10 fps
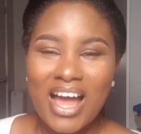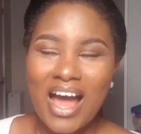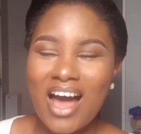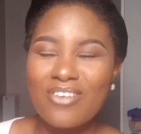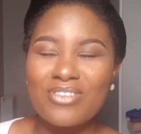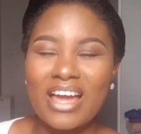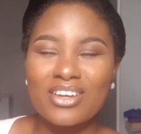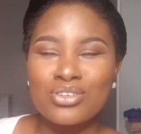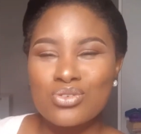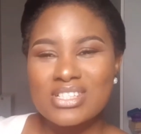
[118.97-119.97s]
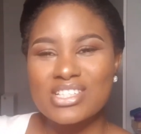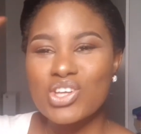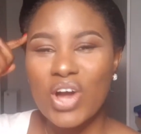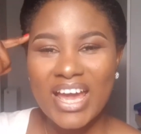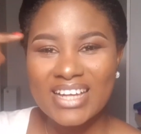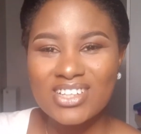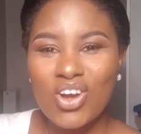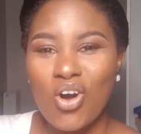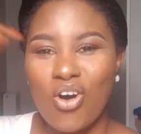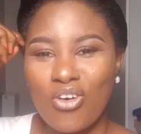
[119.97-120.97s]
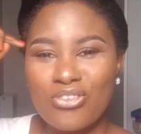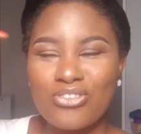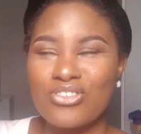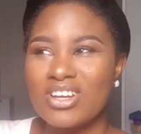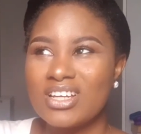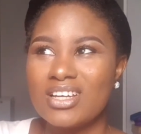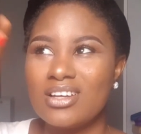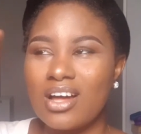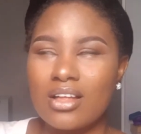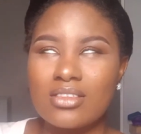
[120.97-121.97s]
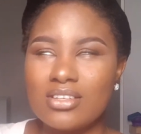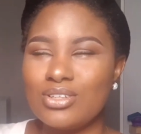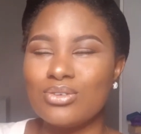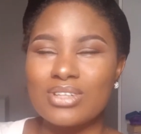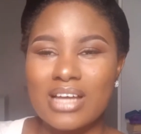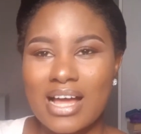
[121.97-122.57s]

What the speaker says: Have like notes in your head of, you know, the